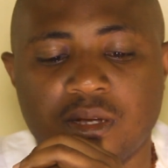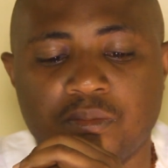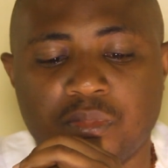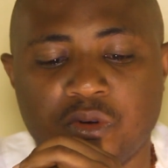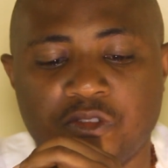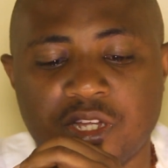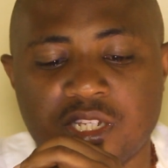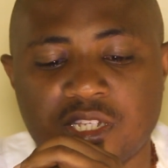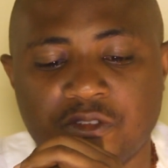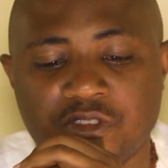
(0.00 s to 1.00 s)
provide
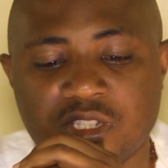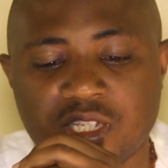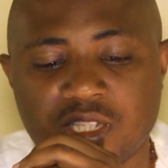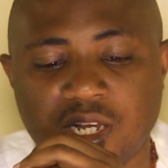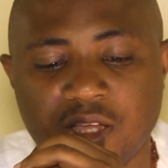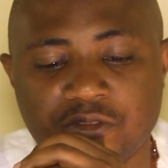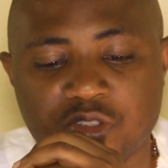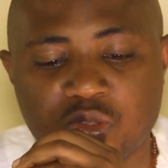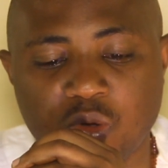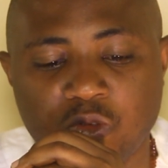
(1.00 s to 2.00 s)
sufficient
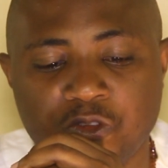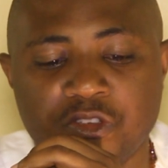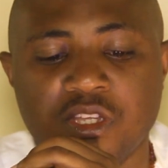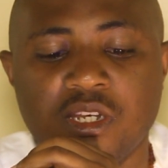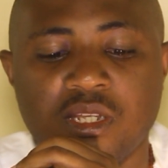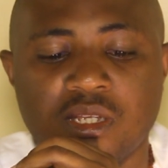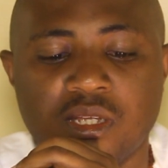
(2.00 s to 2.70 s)
livestock feed,